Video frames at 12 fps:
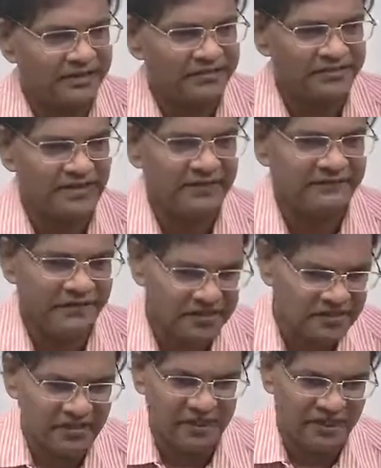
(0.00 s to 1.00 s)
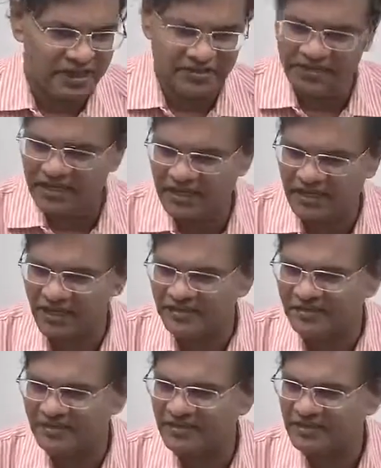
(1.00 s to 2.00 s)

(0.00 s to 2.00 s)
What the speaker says: So the first contention here is,